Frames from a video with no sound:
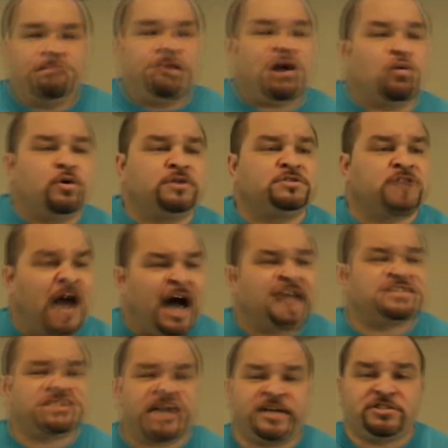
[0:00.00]
But when
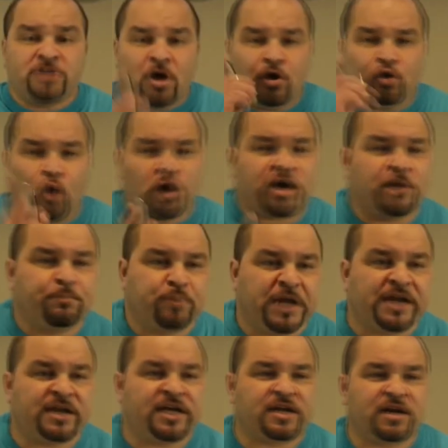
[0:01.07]
God says you're
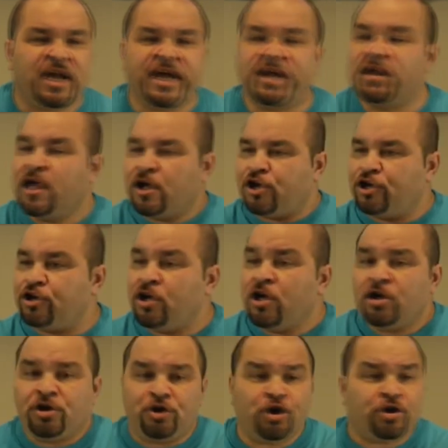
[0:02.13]
completely clean, you,
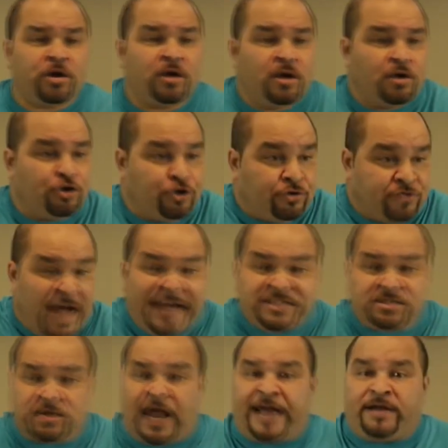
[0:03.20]
you, you,
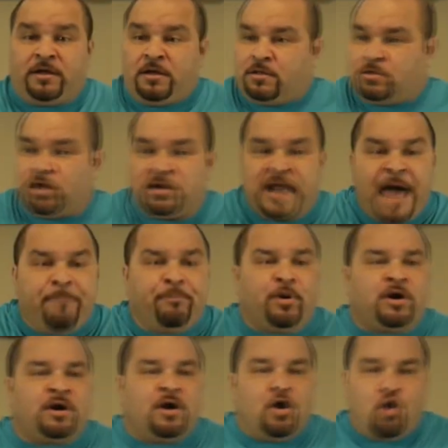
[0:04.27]
that's like the
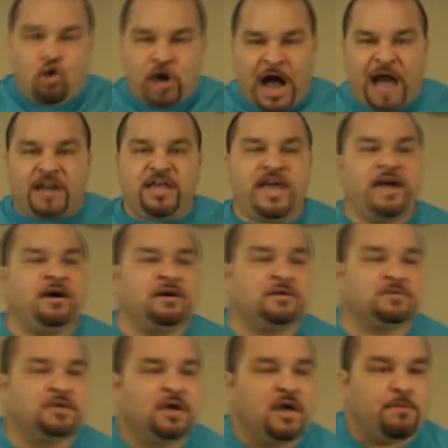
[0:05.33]
leper who got
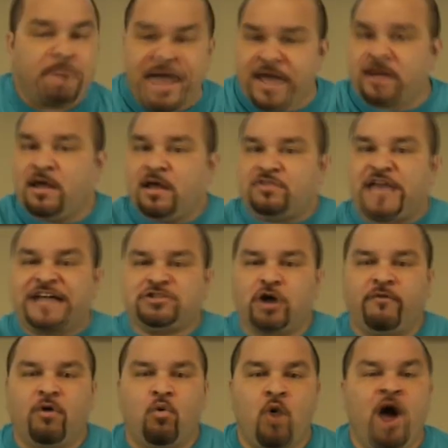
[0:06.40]
healed. Man, that's
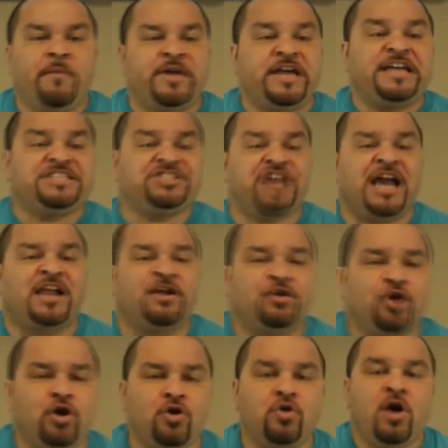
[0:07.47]
overwhelming. He's telling
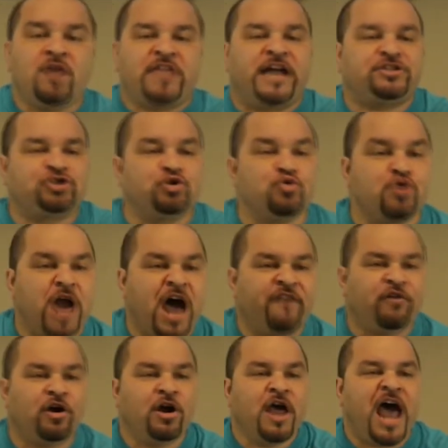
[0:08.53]
you that you
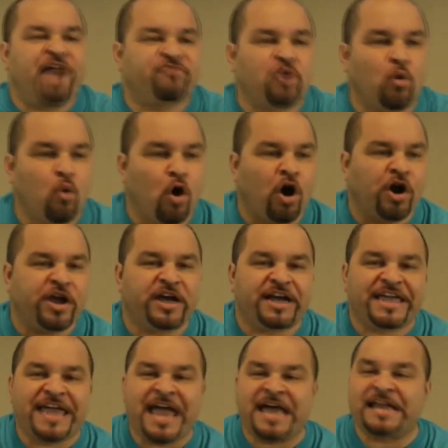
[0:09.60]
never have to worry
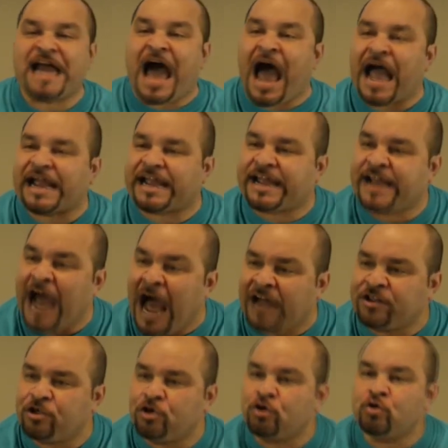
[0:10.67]
again. I
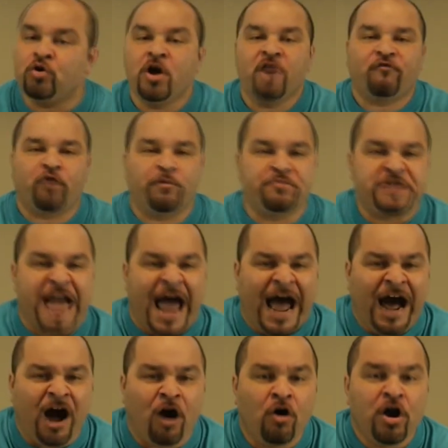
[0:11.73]
got you from
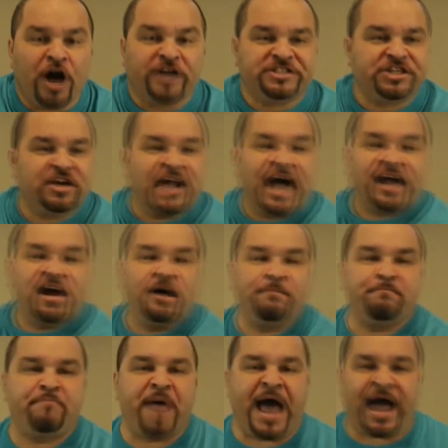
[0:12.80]
now until I
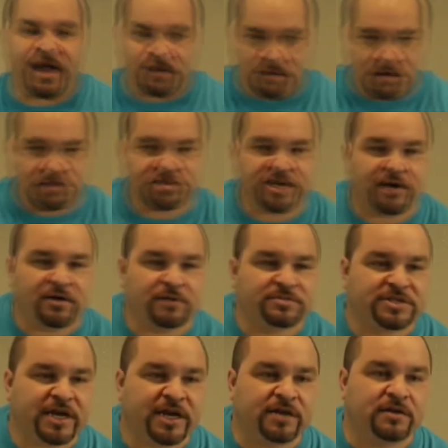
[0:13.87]
come back. You understand what I'm
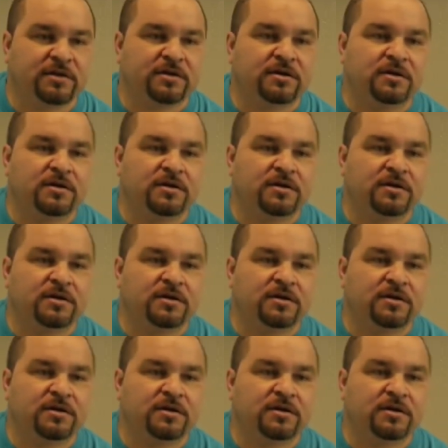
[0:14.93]
saying?